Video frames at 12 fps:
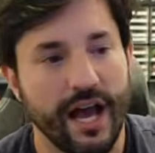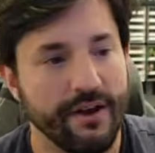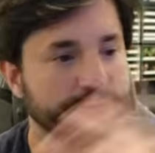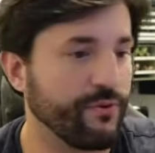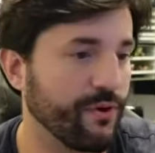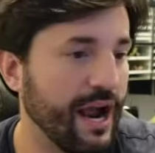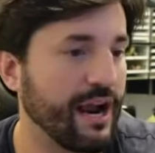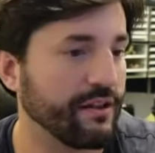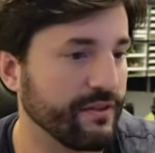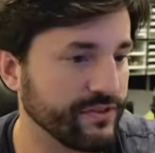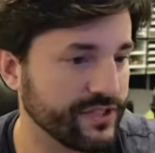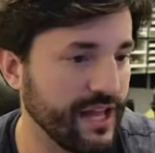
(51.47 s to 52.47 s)
for higher
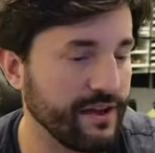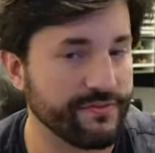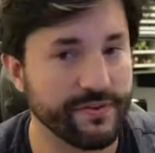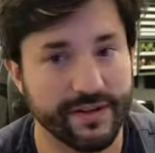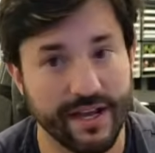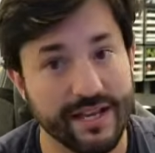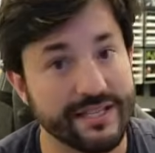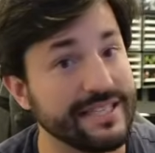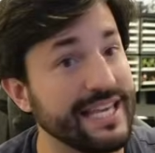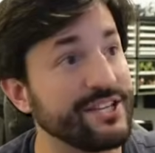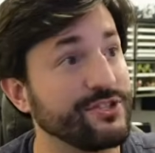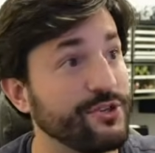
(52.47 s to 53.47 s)
level stuff, because
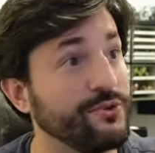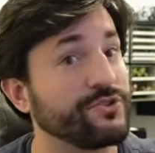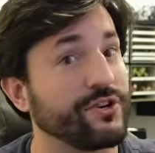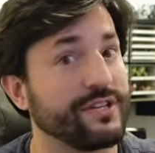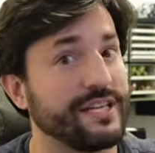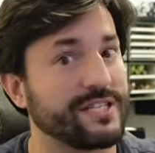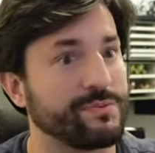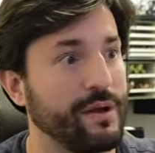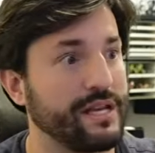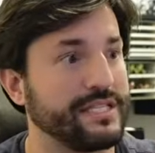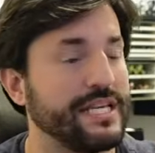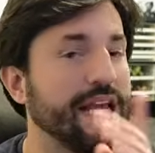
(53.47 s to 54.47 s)
things do start to get
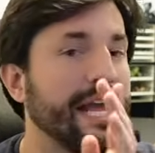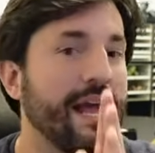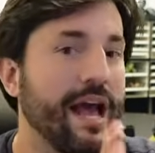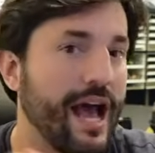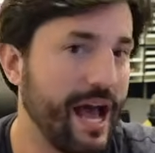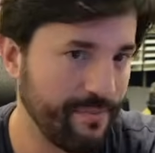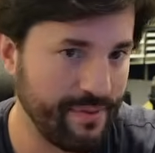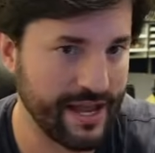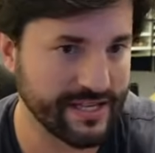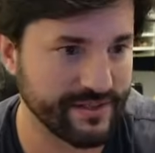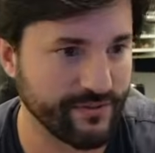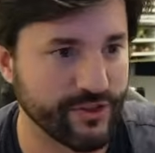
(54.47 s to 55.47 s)
spicy
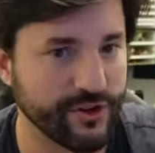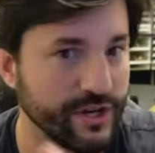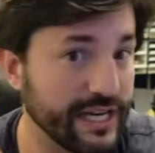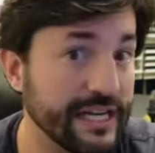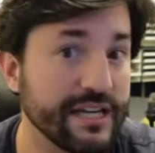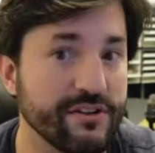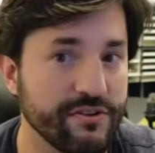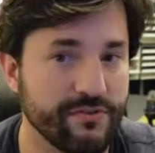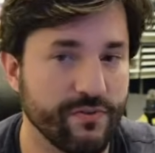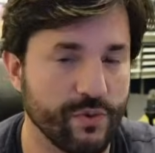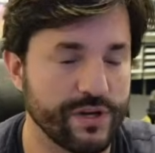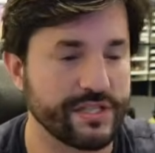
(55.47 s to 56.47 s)
past level 30 and into the
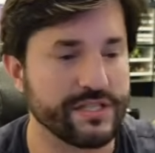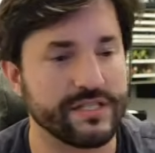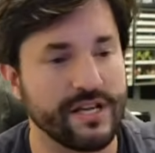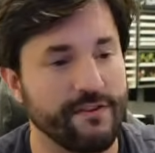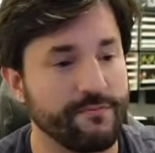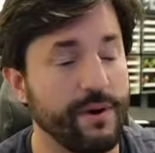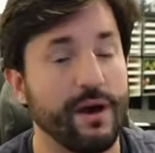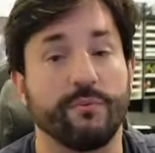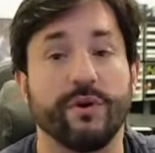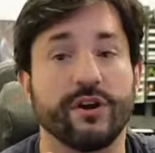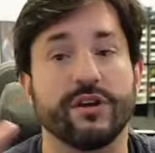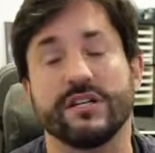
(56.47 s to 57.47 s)
40s and stuff. But
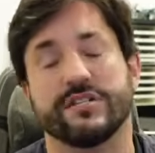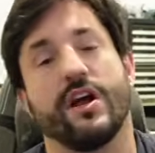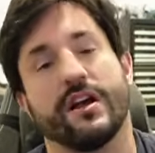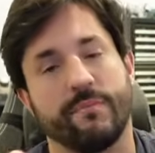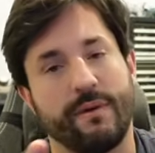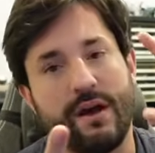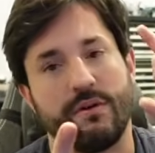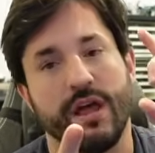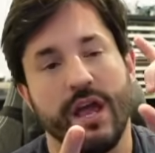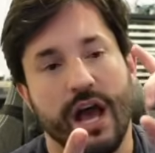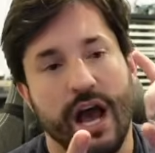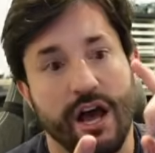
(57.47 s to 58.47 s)
we're going to talk about
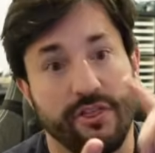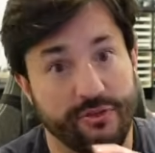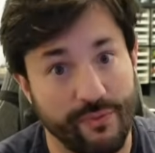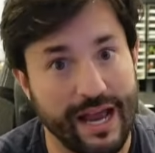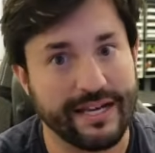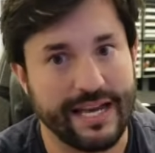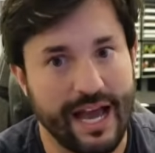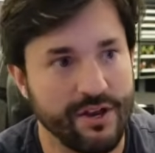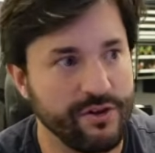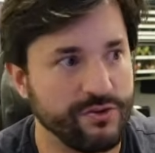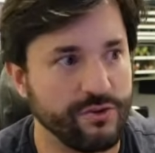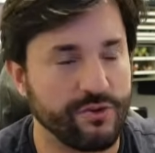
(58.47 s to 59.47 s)
threat, how
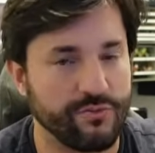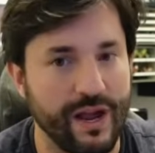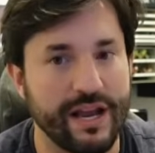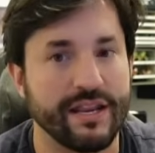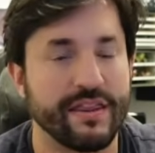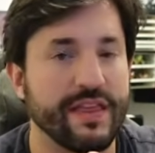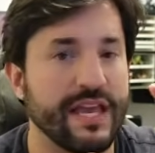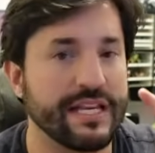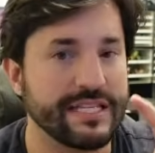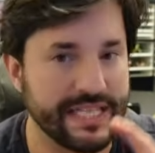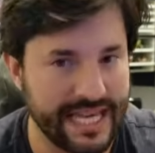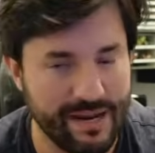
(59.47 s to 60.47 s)
you do threat and things,
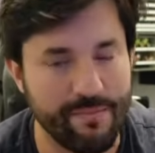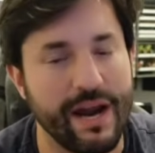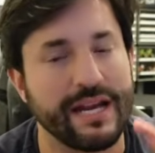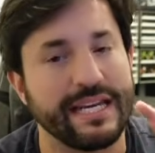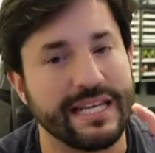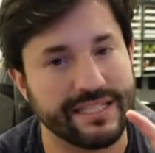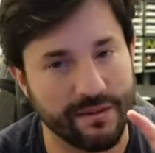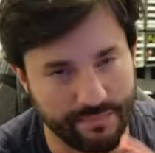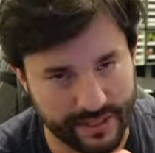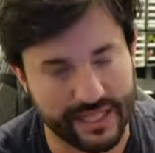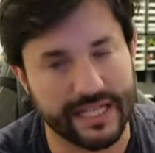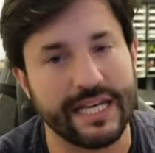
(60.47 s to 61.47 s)
key bindings,
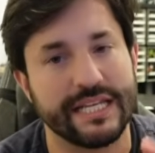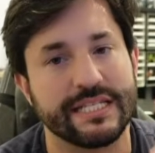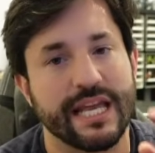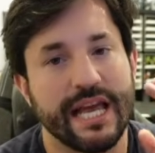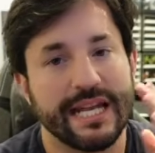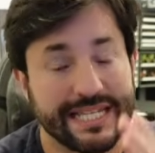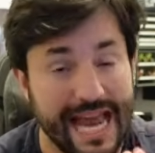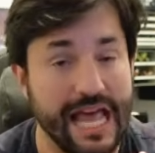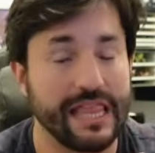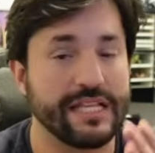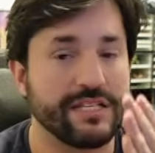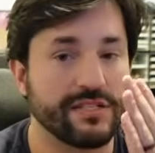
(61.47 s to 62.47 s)
abilities,
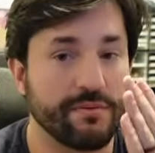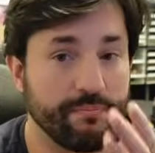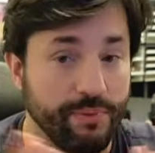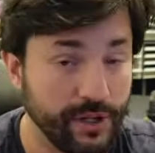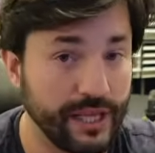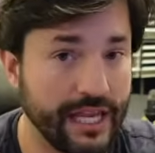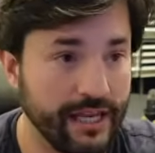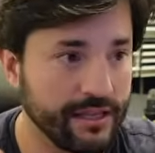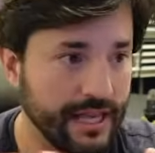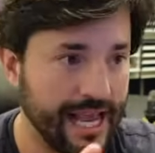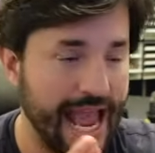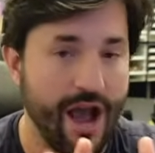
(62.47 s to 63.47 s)
talents, pulling,
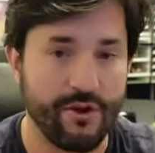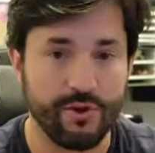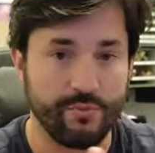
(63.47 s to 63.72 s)
like how you